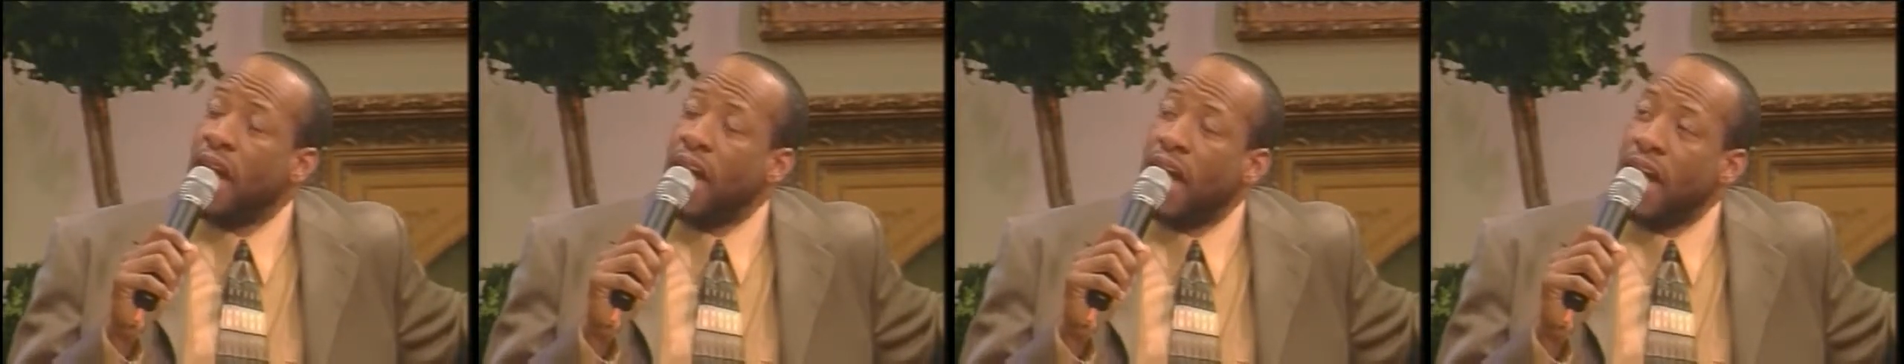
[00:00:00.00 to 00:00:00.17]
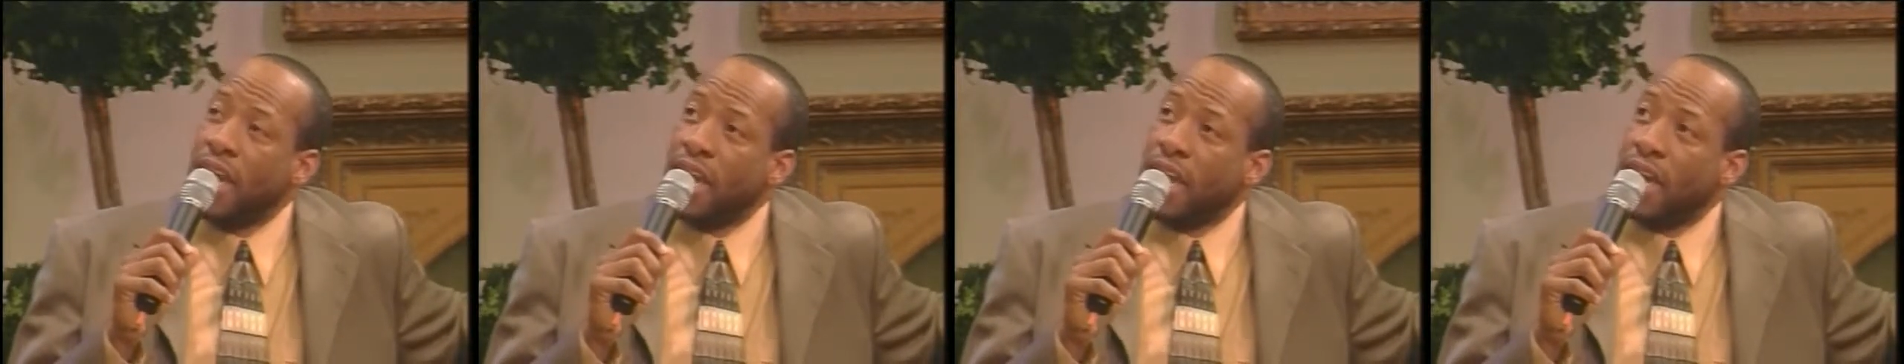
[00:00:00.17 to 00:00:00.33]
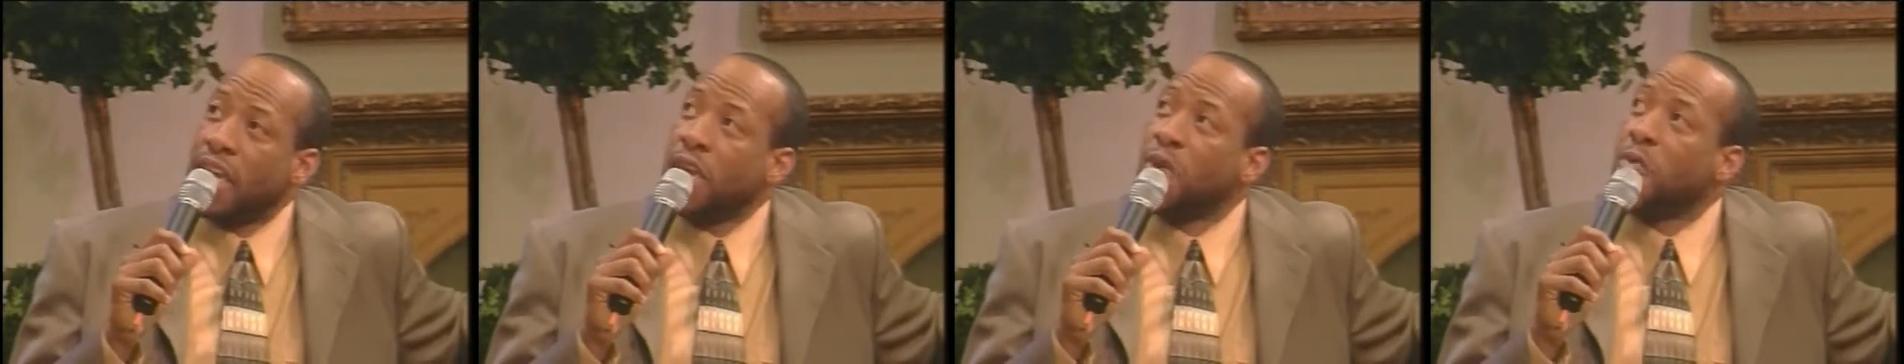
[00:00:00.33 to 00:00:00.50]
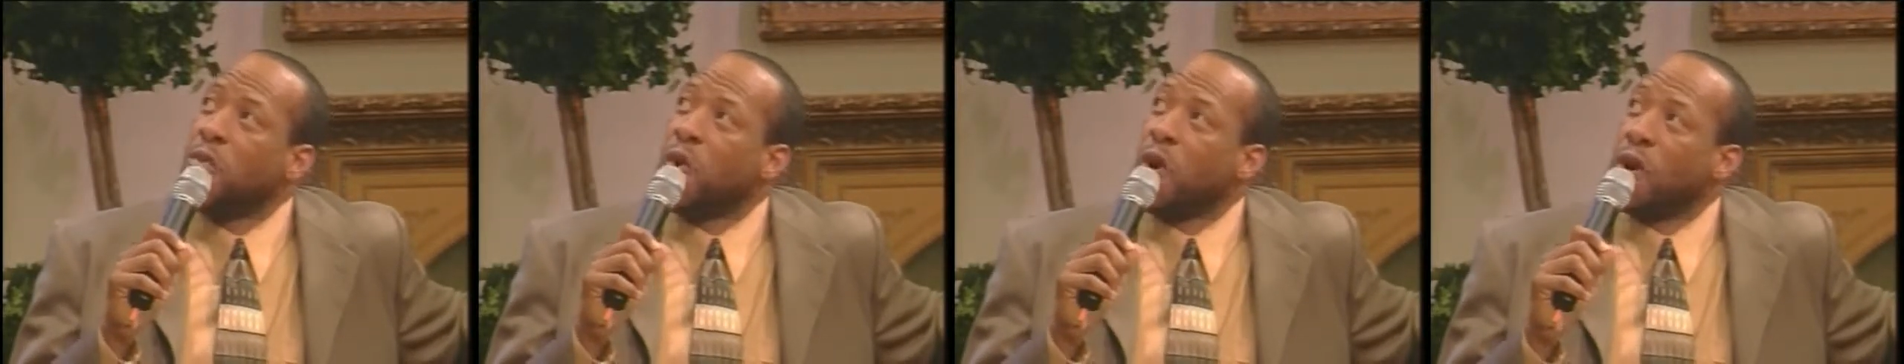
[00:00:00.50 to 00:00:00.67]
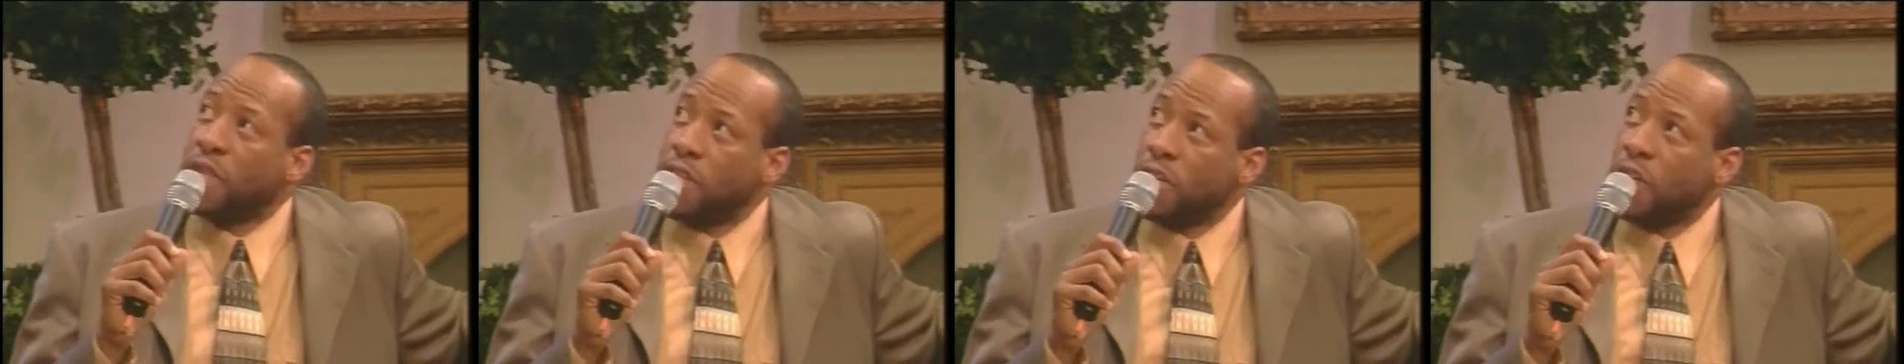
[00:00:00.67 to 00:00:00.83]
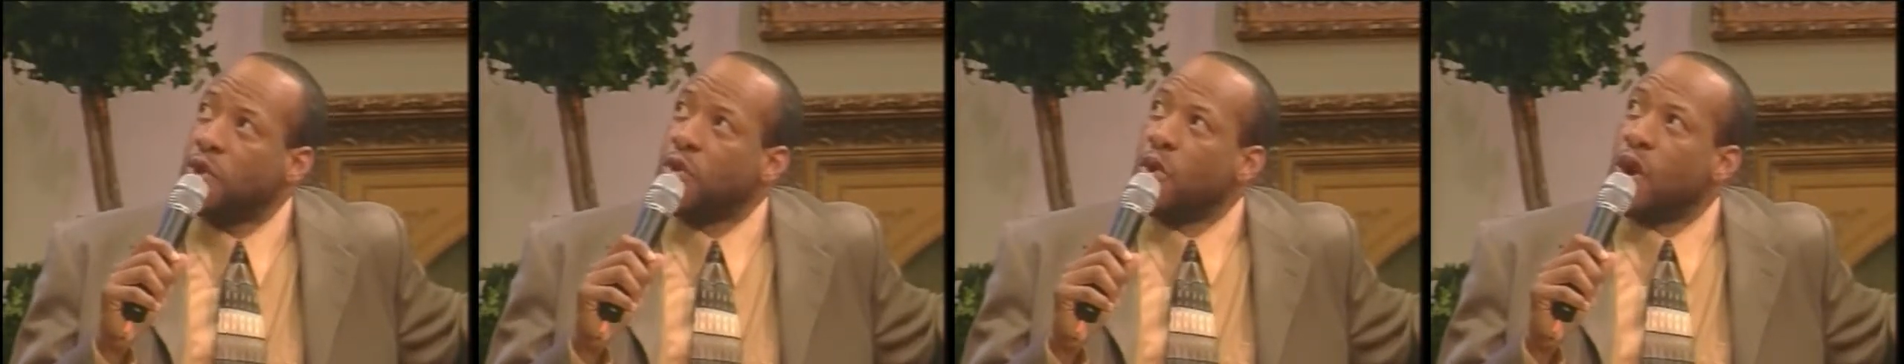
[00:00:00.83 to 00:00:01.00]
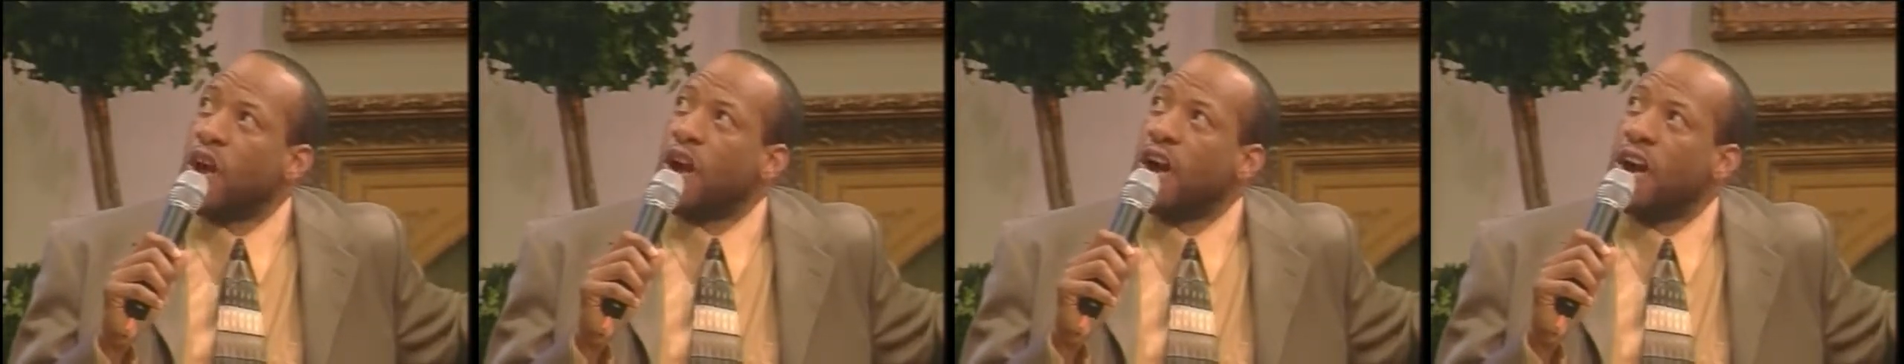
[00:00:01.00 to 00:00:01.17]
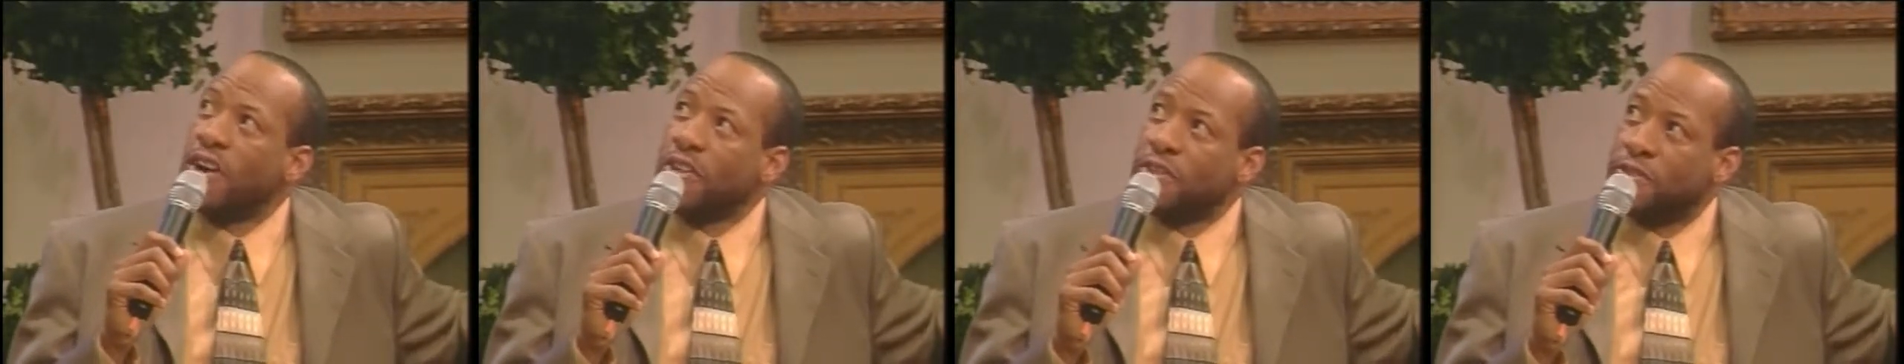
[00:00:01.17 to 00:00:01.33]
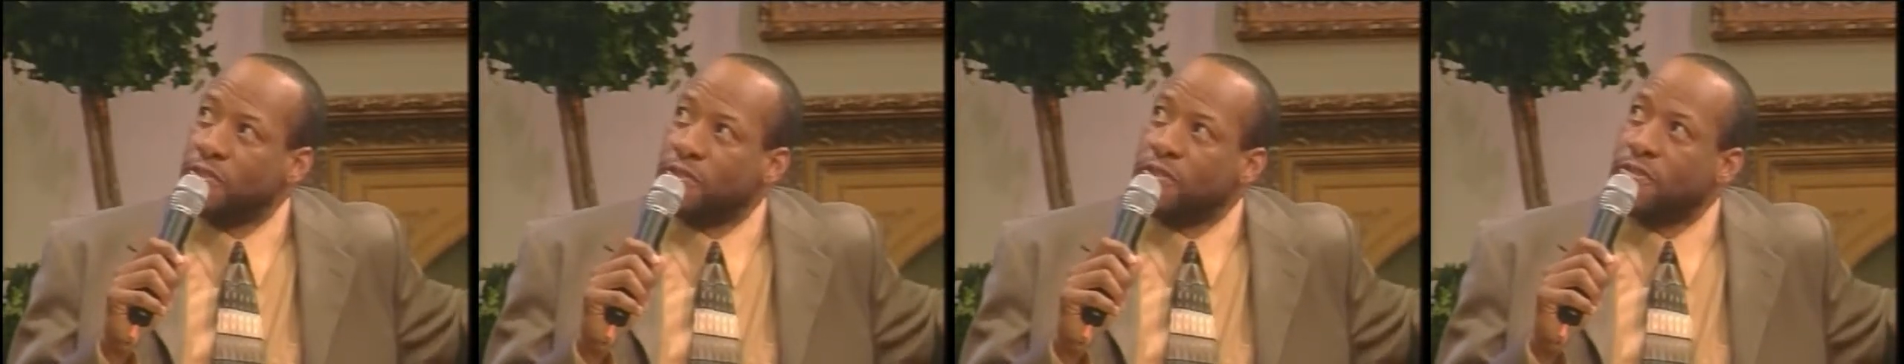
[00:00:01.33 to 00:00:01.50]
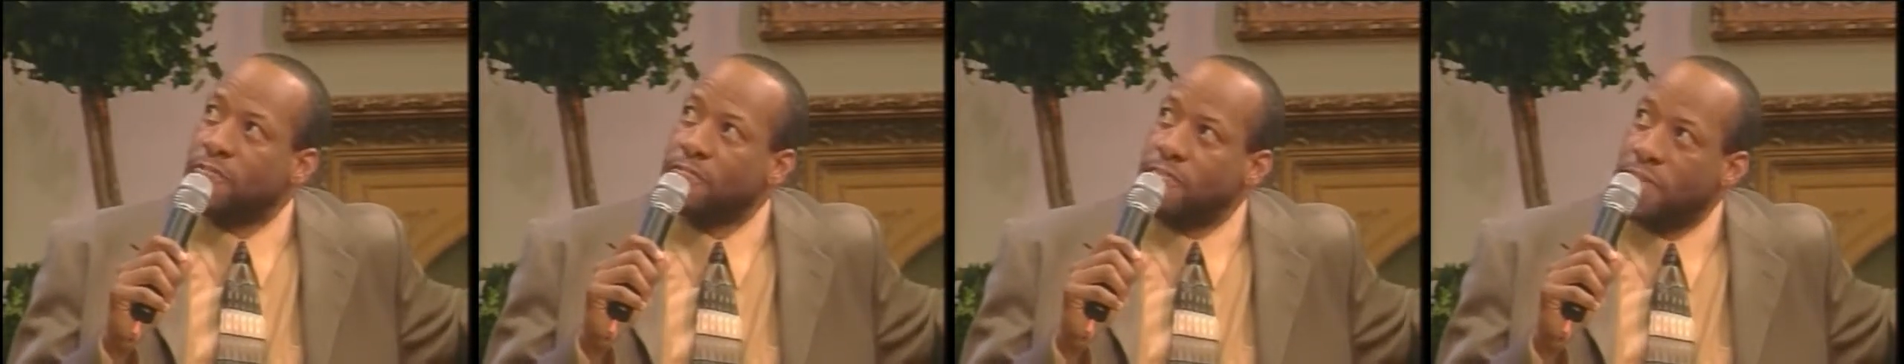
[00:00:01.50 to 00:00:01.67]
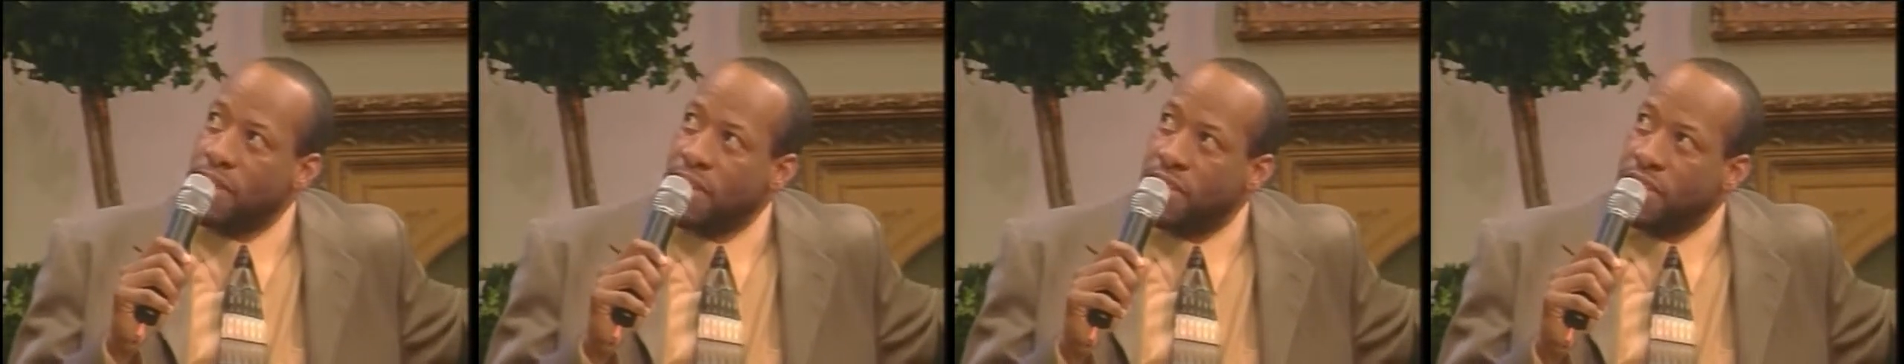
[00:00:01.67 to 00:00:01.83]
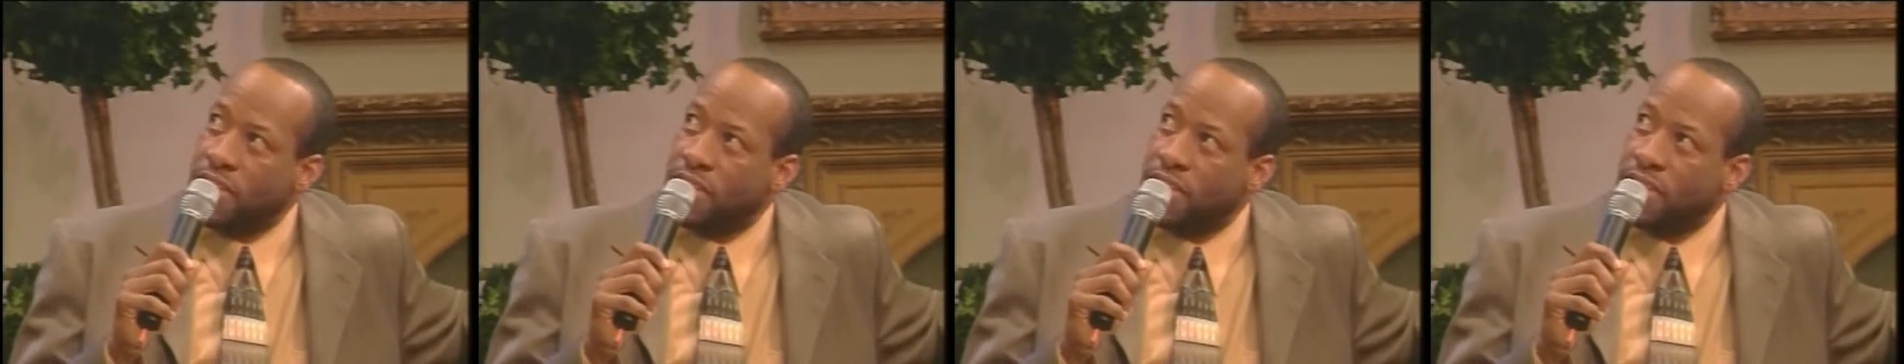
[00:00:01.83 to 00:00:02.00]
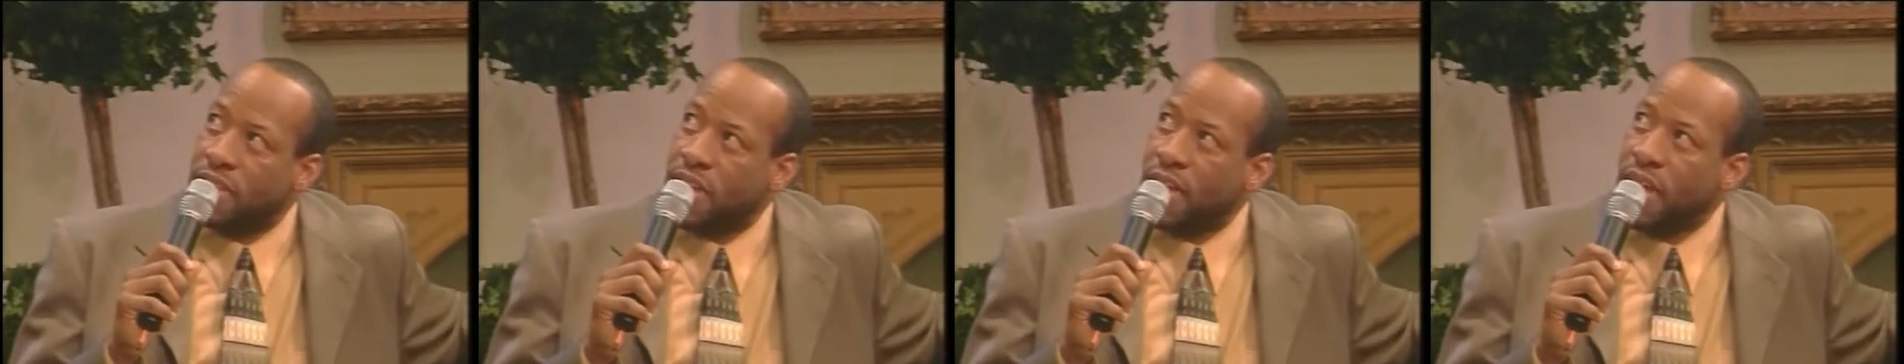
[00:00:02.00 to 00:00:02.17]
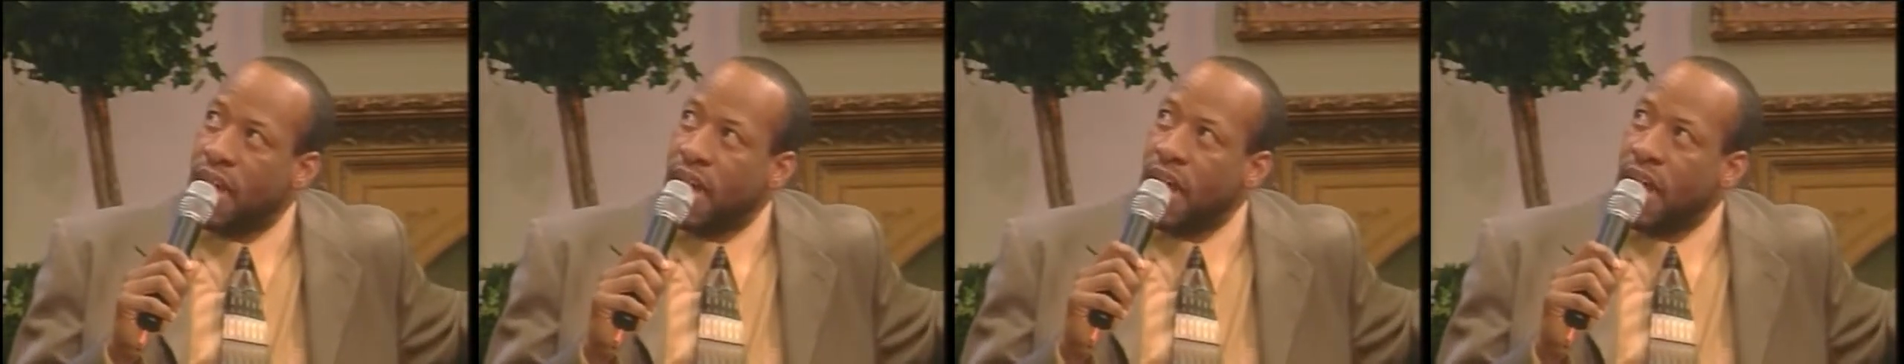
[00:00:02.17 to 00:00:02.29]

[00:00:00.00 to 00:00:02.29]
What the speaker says: And he wanted to do a concert of peace.